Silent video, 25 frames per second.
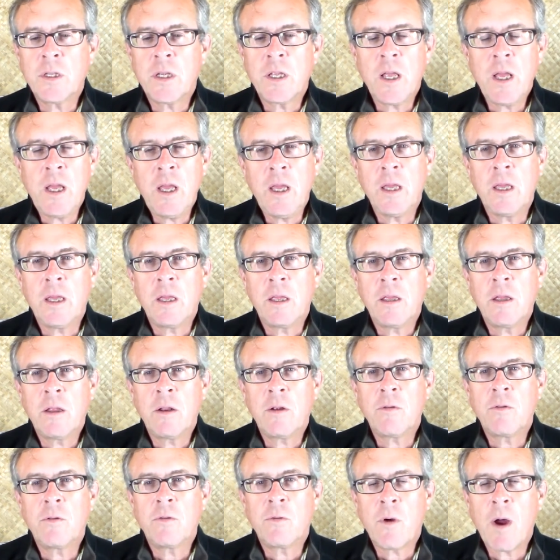Said, hey,
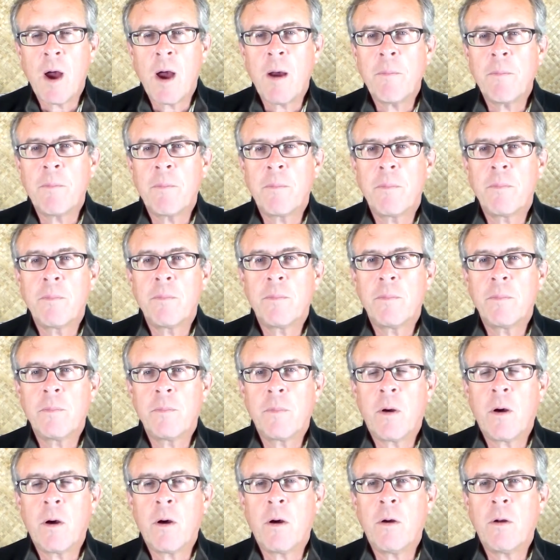you know, drop
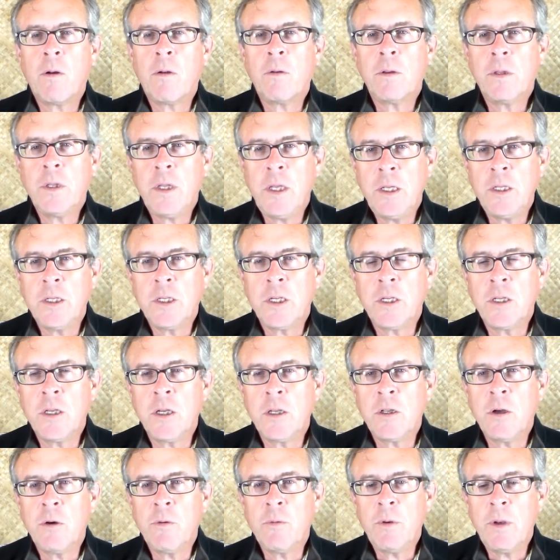all teaching.
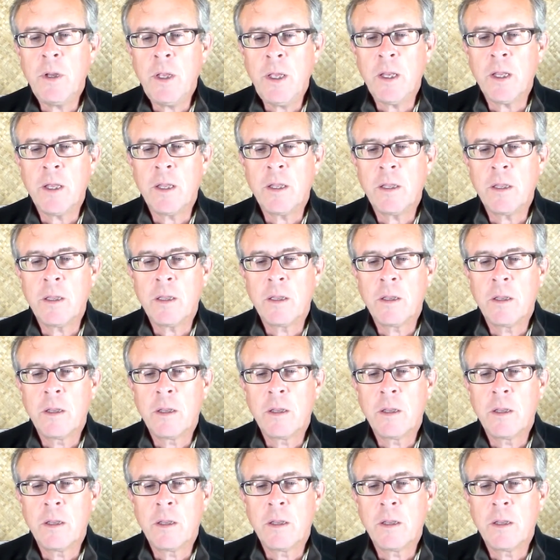You don't need it.